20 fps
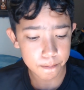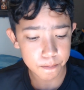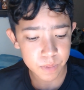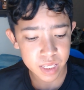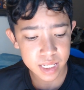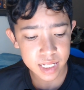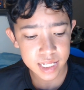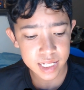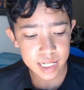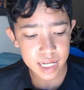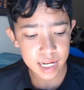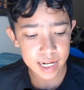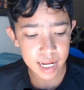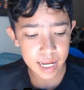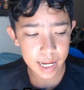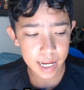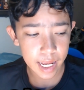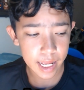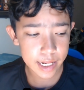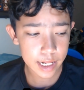
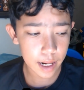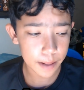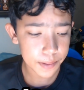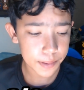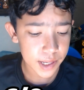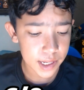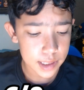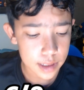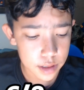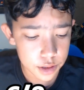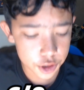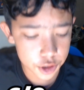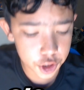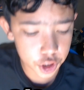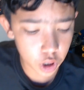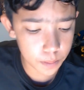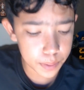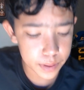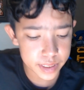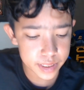Sydney ended up getting the
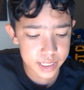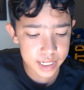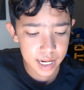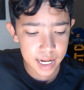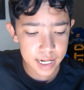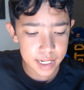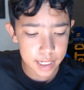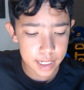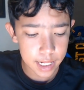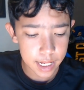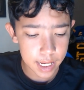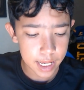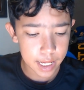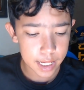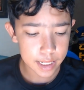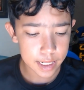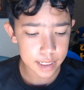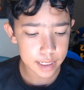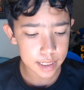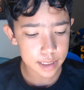job done,
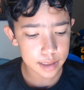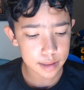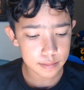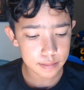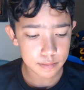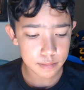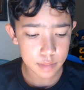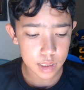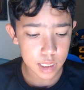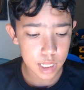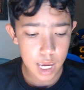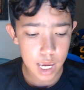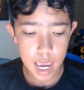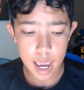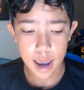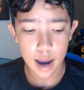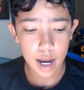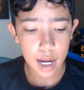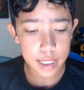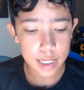and
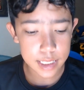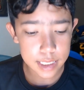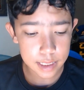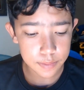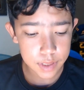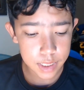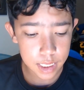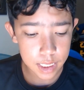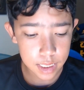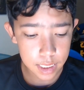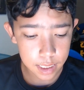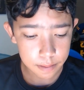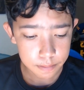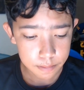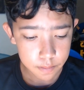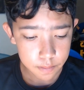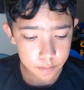yeah, I tipped Sydney.